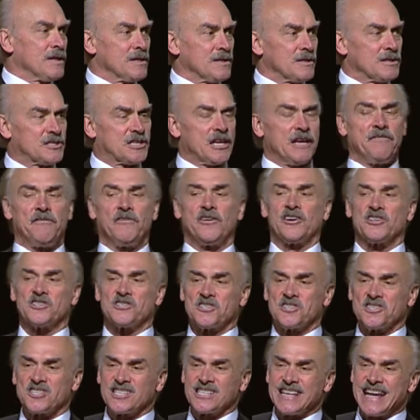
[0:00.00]
to see if he could
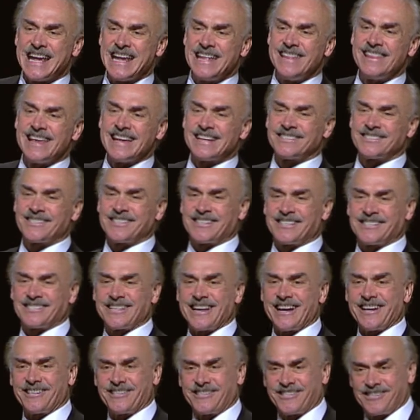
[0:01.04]
sustain that
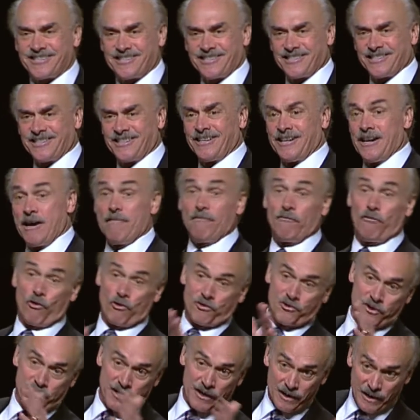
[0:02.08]
success.
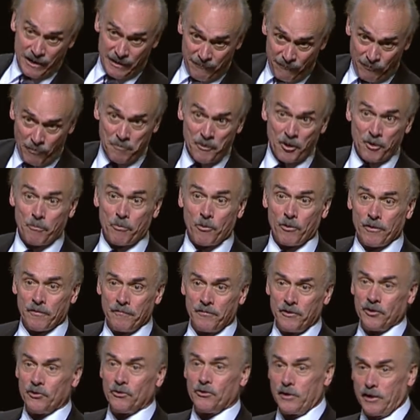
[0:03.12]
Fortunately, from their point of
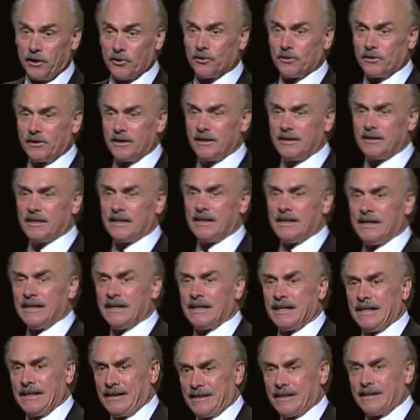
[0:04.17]
view, he couldn't,
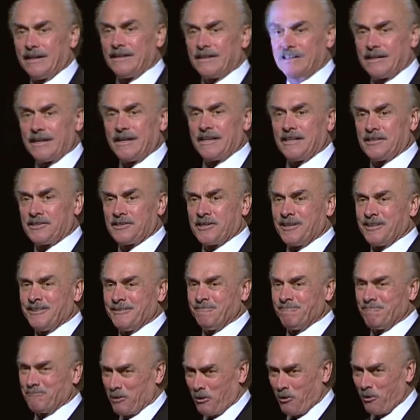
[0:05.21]
he didn't, and he's
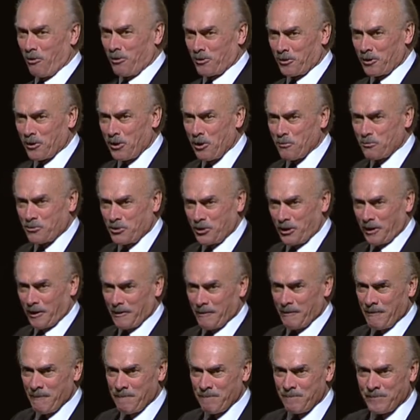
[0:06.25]
no longer coaching.
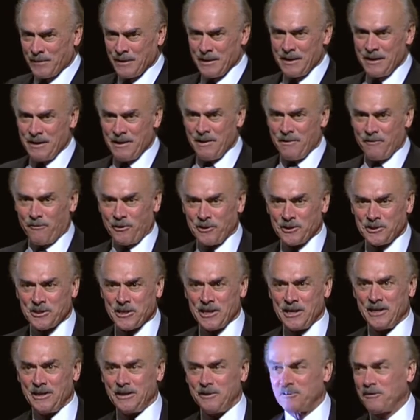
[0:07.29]
For you
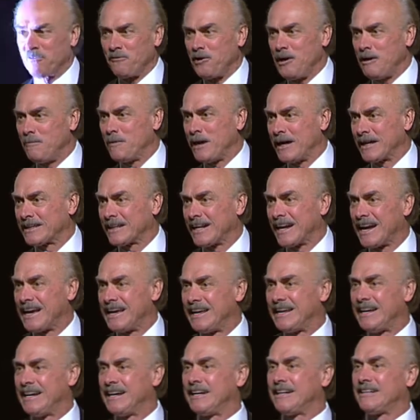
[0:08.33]
see, the feedback that I
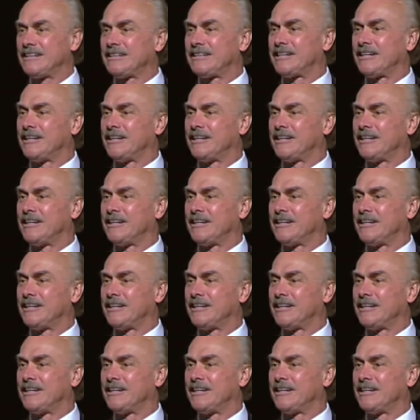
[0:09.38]
get